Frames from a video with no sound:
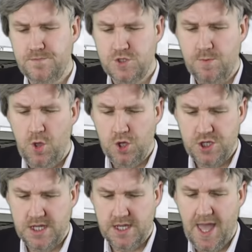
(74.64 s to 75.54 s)

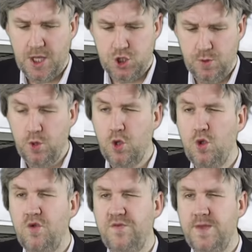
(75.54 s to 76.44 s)
Tomato ketchup
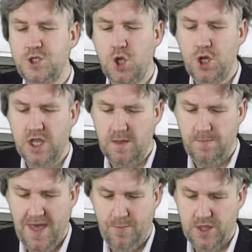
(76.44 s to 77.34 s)
all over me doner
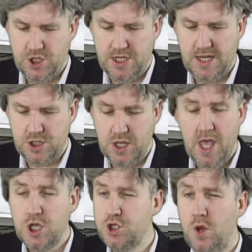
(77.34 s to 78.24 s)
kebab with chilies.
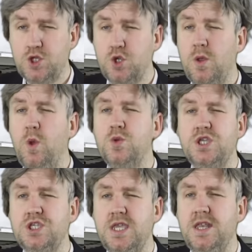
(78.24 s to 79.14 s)
Sorry, what
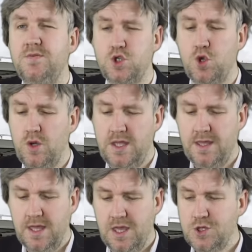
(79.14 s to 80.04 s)
was I saying? I'm
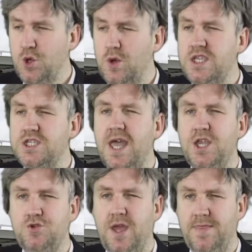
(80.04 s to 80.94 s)
totally
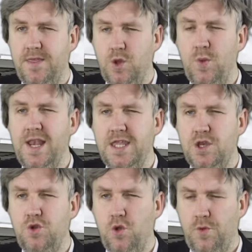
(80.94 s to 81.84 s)
sidetracked there. Well,
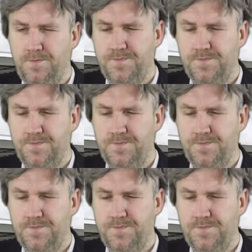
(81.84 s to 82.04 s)
you know.